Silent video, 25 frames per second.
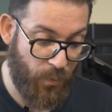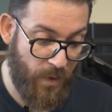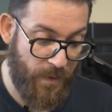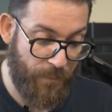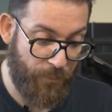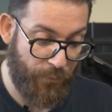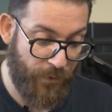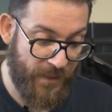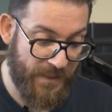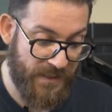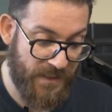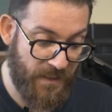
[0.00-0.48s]
We
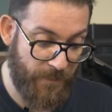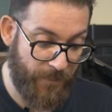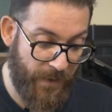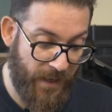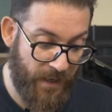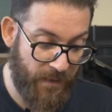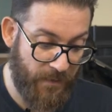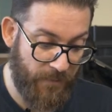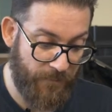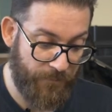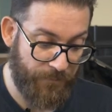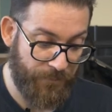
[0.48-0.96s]
press the
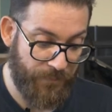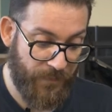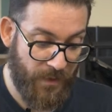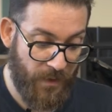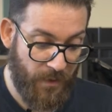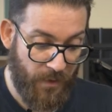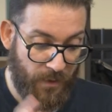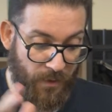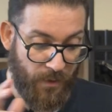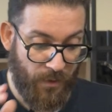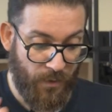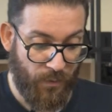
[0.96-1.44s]
button,
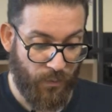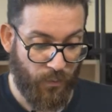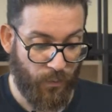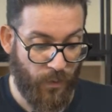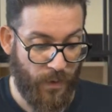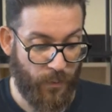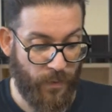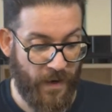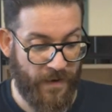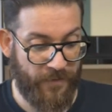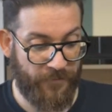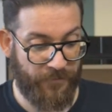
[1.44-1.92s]

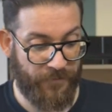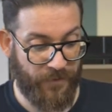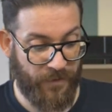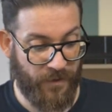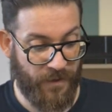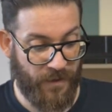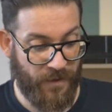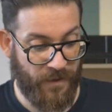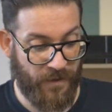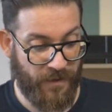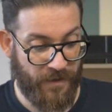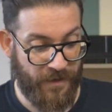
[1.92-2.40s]
we wait for
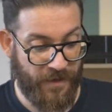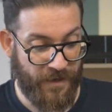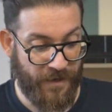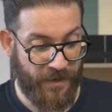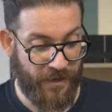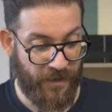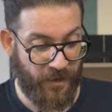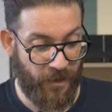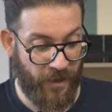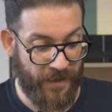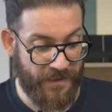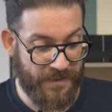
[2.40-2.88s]
the
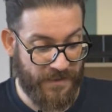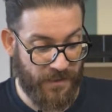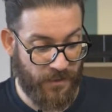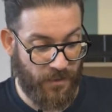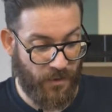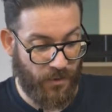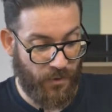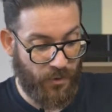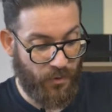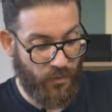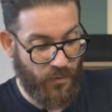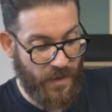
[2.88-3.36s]
light to
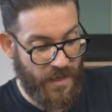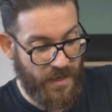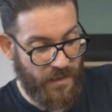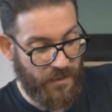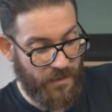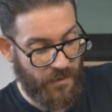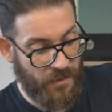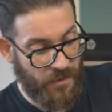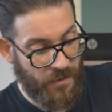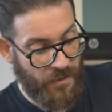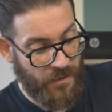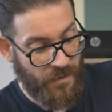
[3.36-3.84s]
go
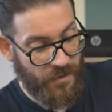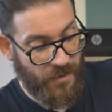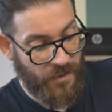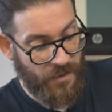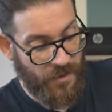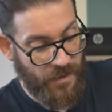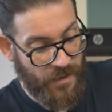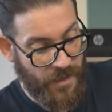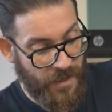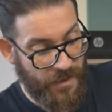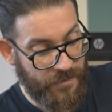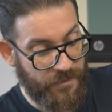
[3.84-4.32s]
green,
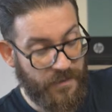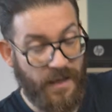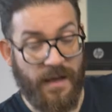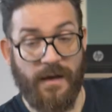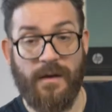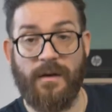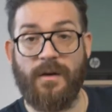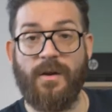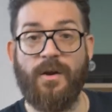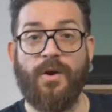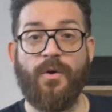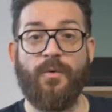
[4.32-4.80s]
and
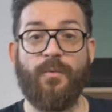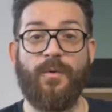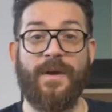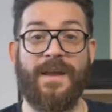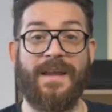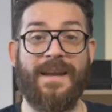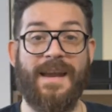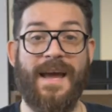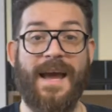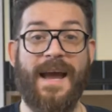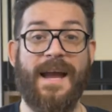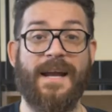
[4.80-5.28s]
then we
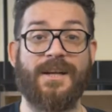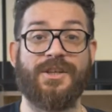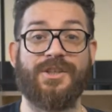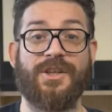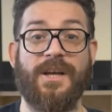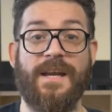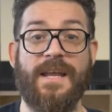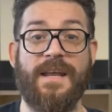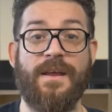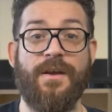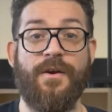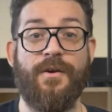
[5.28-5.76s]
can
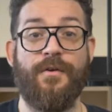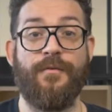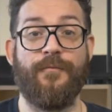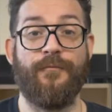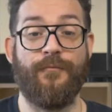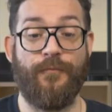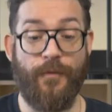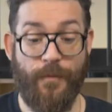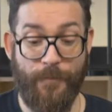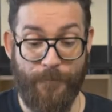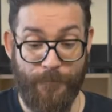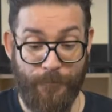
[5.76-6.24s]
actually
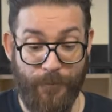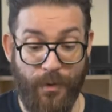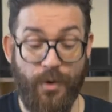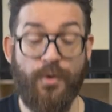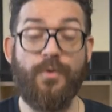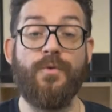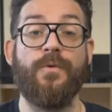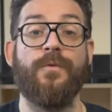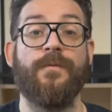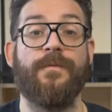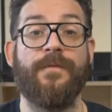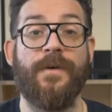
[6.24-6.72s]

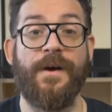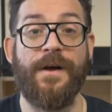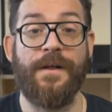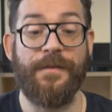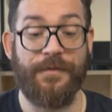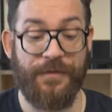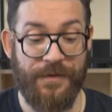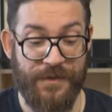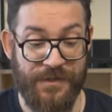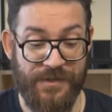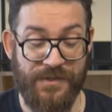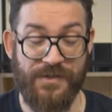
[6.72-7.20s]
remove
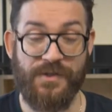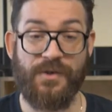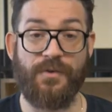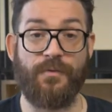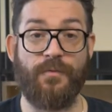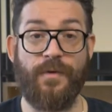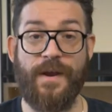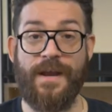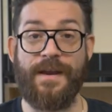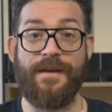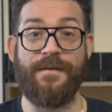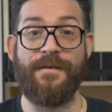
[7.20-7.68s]
the
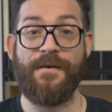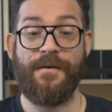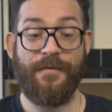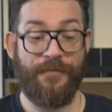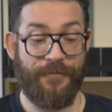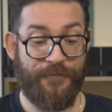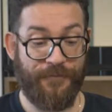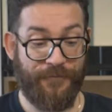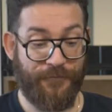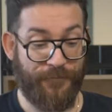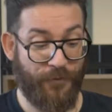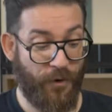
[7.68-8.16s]
screen
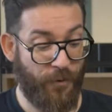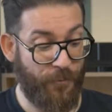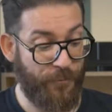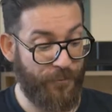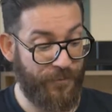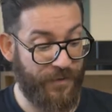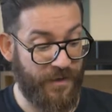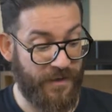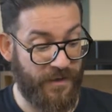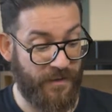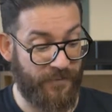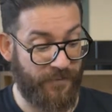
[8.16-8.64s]

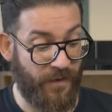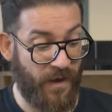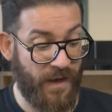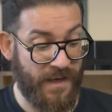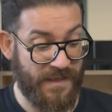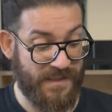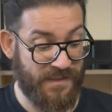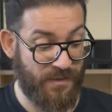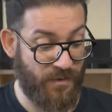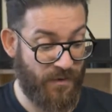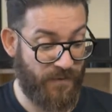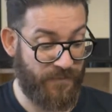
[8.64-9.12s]
from the
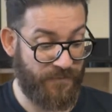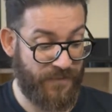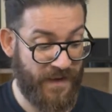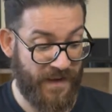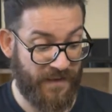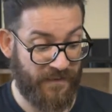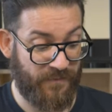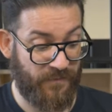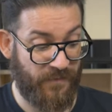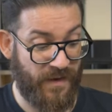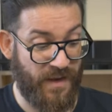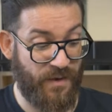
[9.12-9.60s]
device. So
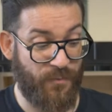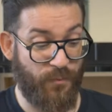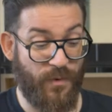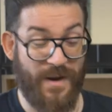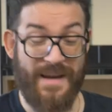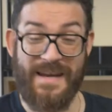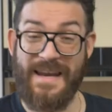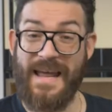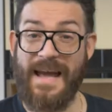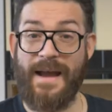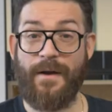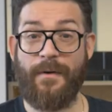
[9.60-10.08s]
effectively,
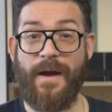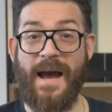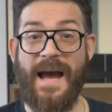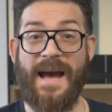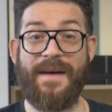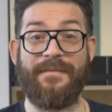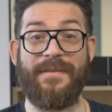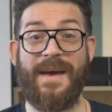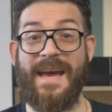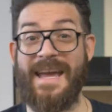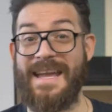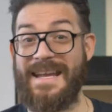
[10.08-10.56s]
we now
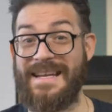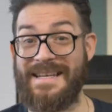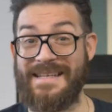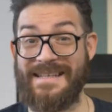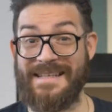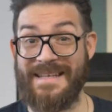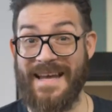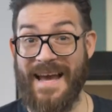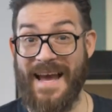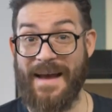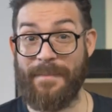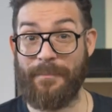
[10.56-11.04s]
have a
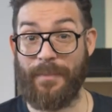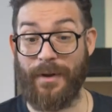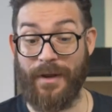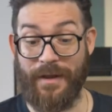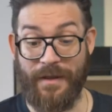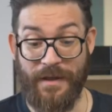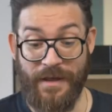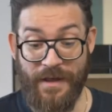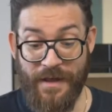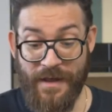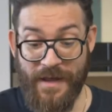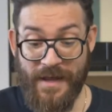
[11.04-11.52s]

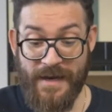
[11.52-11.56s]
tablet.